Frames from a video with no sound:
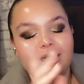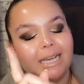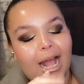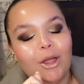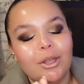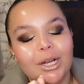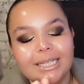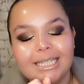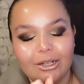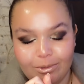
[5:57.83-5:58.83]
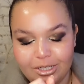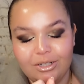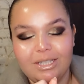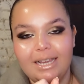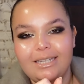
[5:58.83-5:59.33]
Now there is the original
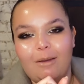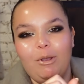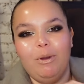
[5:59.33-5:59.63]
size coming